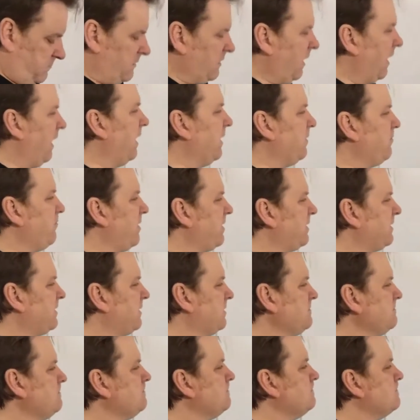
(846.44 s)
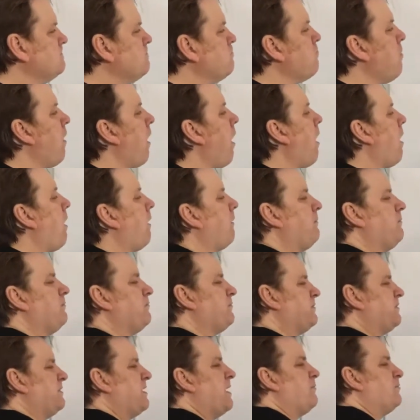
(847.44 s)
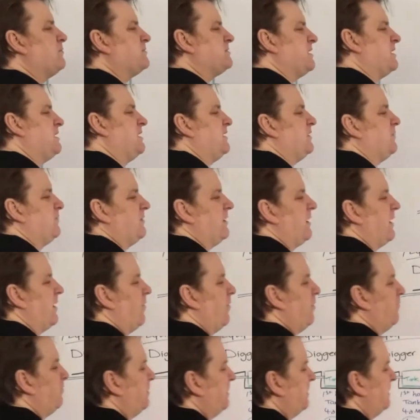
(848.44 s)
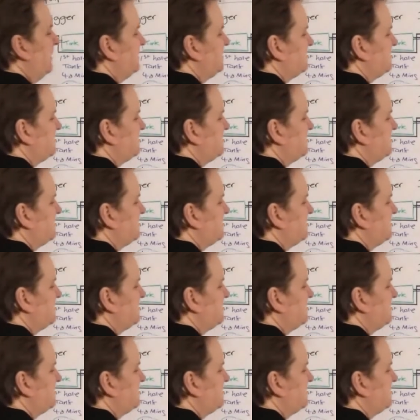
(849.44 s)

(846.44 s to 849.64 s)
I reckon that will take you an hour, but let's